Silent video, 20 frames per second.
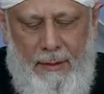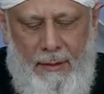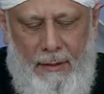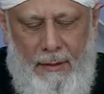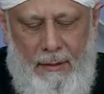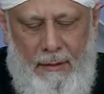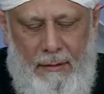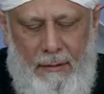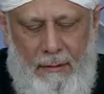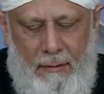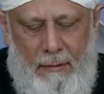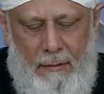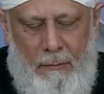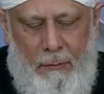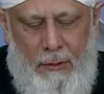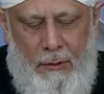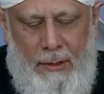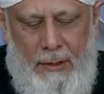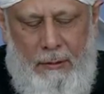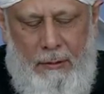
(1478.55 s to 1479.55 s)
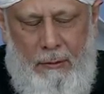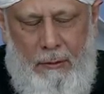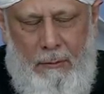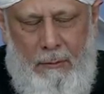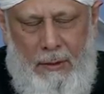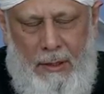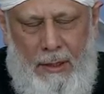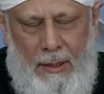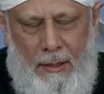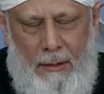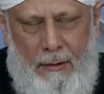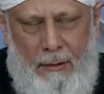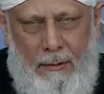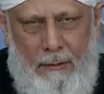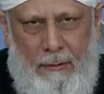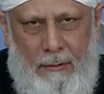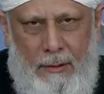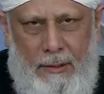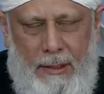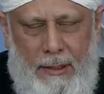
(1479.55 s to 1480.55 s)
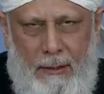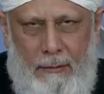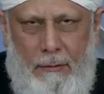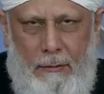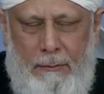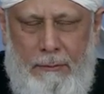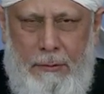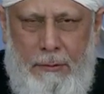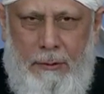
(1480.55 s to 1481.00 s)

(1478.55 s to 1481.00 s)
only by reading that you you do not